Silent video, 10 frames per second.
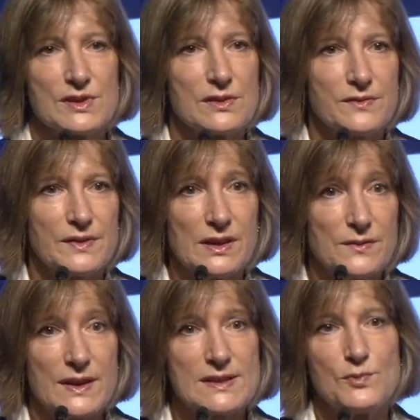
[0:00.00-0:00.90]
of
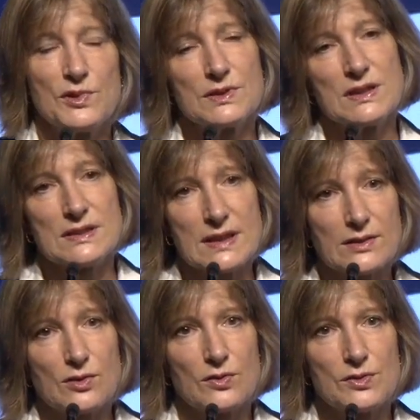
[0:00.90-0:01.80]
investment in
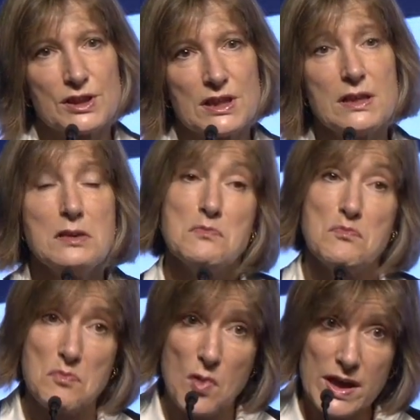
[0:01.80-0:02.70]
technology
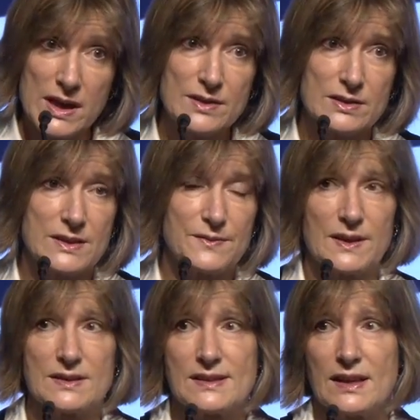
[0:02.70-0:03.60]
in the
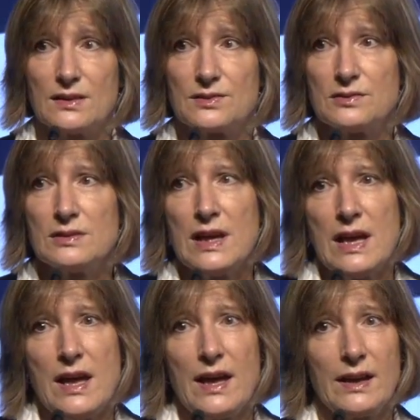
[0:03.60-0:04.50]
defense sector,
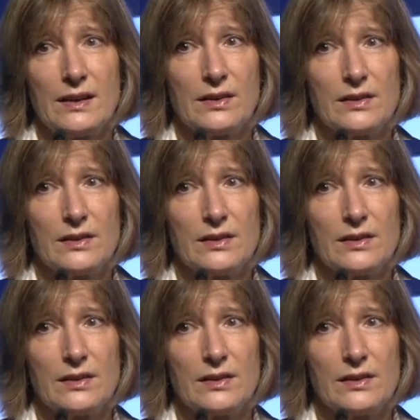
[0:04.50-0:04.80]
and